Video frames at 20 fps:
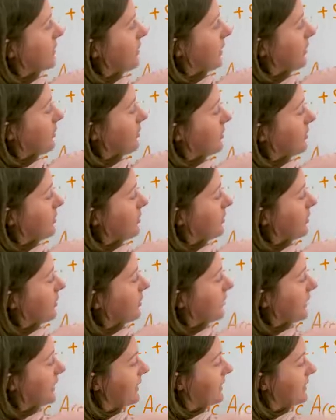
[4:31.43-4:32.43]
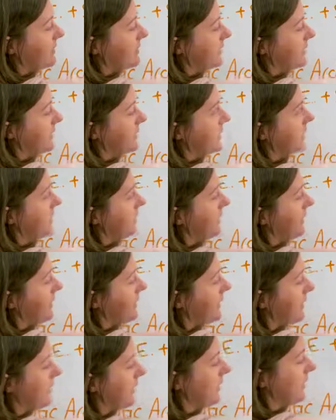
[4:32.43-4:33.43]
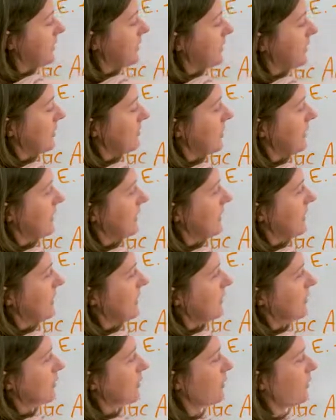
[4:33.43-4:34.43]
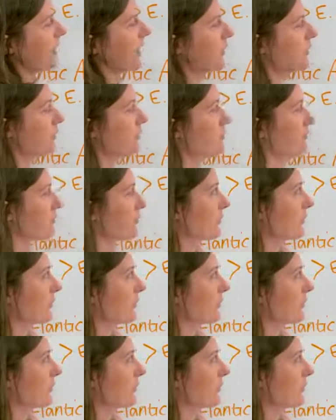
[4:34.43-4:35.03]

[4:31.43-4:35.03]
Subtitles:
up in Scotland, some down here as well.